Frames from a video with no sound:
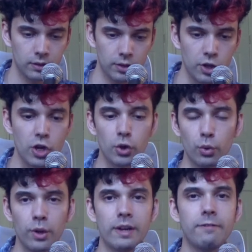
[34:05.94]

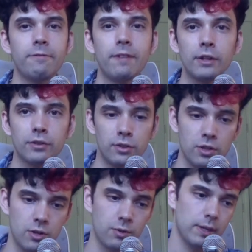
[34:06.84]
new. It felt
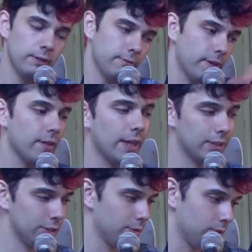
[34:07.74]
new. It felt like
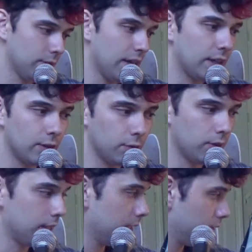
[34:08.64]
she was saying new
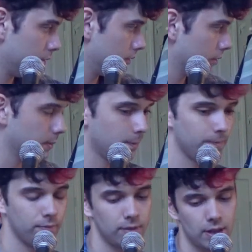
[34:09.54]
things.
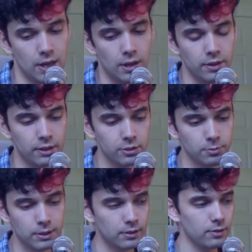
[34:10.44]
And I think it's just
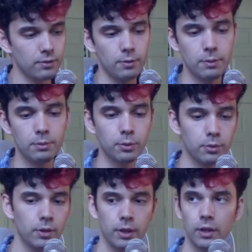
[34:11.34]
because of the people who
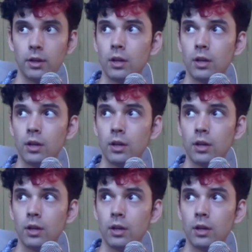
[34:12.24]
were there.